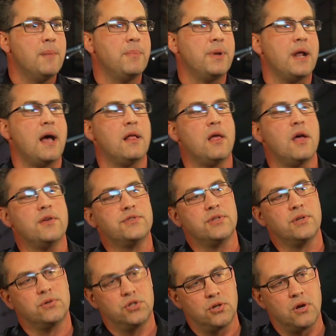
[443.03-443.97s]
But I'll
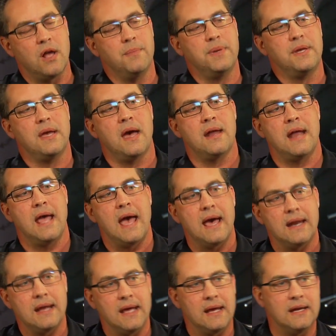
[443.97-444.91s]
also, sure, I'll be on
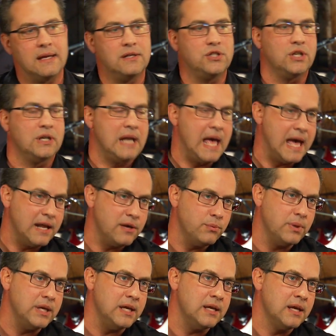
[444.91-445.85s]
Ad Age and Ad
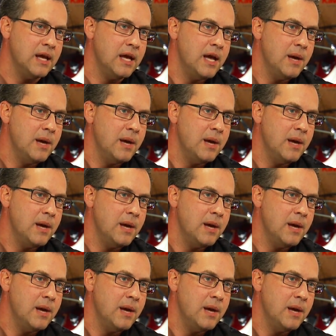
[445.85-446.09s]
Week,